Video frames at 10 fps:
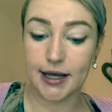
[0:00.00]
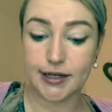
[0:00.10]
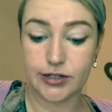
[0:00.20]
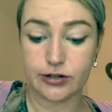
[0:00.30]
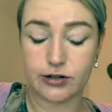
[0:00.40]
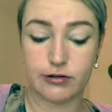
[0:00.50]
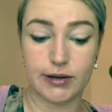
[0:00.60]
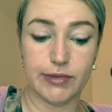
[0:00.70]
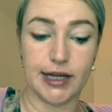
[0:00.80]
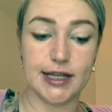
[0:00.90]
your
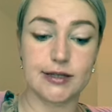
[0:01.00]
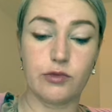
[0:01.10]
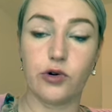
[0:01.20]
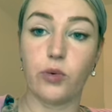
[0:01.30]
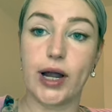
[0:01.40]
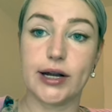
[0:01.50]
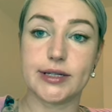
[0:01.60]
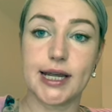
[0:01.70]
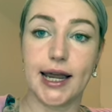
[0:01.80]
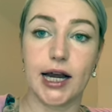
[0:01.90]
equipment gets more wear and
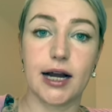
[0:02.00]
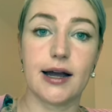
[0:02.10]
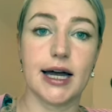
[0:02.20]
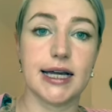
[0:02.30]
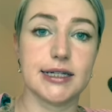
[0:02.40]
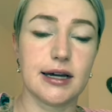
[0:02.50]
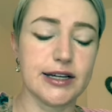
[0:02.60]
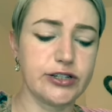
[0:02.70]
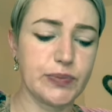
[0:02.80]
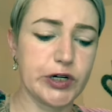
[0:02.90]
tear. And I
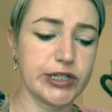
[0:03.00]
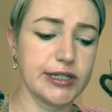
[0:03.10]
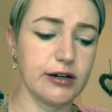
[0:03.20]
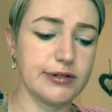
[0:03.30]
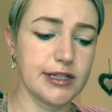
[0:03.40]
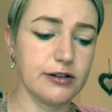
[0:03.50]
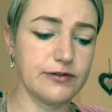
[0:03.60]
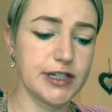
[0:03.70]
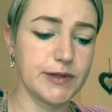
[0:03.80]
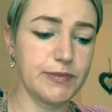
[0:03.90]
just personally always
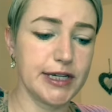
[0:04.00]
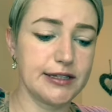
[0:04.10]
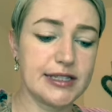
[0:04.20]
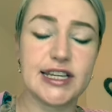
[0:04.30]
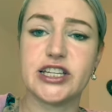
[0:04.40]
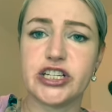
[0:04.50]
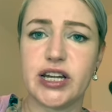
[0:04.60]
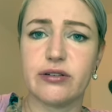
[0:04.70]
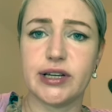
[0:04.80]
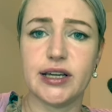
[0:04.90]
loved being
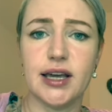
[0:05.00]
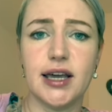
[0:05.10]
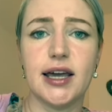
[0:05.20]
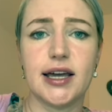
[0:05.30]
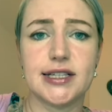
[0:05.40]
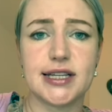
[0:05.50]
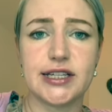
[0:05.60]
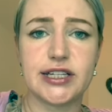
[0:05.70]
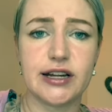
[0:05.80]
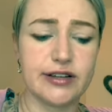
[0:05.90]
stationary, a
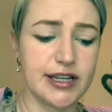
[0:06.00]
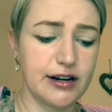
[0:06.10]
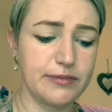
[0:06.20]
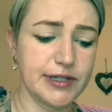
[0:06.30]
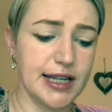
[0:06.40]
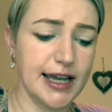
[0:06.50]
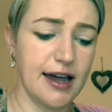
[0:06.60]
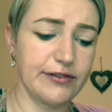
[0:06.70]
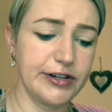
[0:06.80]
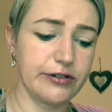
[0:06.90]
stationary therapist, like
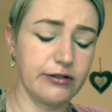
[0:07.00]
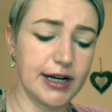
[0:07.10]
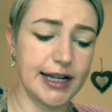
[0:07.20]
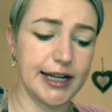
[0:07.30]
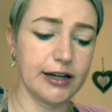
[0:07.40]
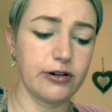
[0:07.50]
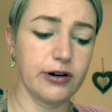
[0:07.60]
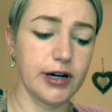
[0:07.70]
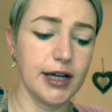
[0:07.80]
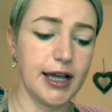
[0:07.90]
having your own clinic
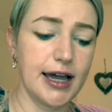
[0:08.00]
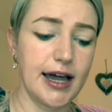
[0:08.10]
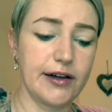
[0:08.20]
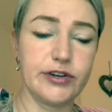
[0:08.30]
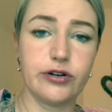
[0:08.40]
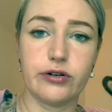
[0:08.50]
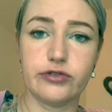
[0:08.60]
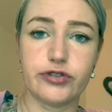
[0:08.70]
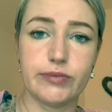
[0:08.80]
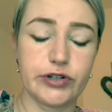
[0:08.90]
or having your own
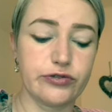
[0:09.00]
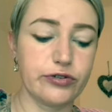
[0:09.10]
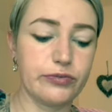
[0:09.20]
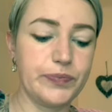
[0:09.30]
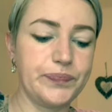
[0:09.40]
treatment room.